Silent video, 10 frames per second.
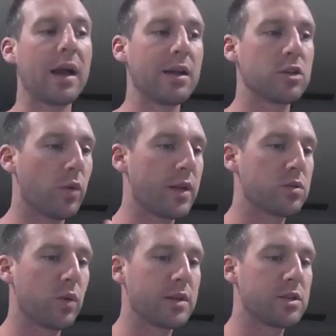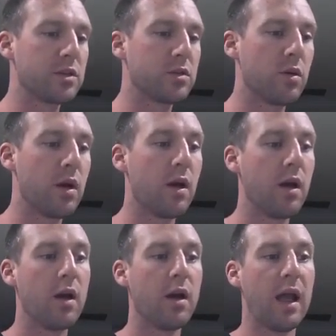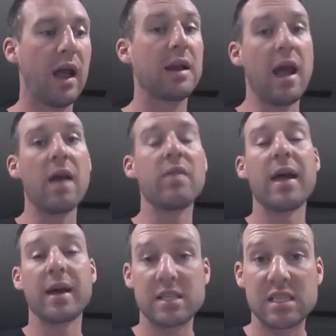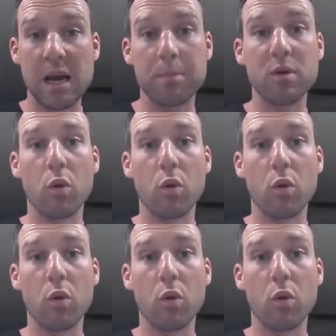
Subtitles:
in a 2022 and they accept the